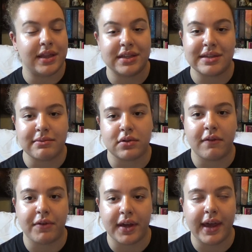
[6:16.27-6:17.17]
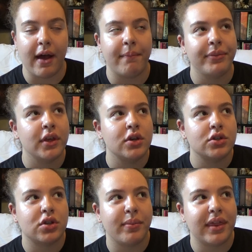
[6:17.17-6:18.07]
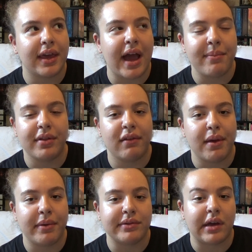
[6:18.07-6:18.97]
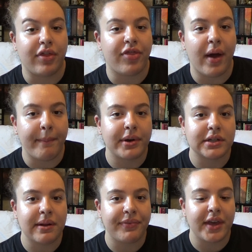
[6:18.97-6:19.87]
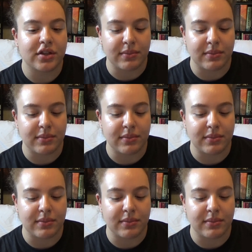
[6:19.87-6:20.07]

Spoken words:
And then Simon started freaking out. So, I mean, like, I believe maybe it was like a thump or something.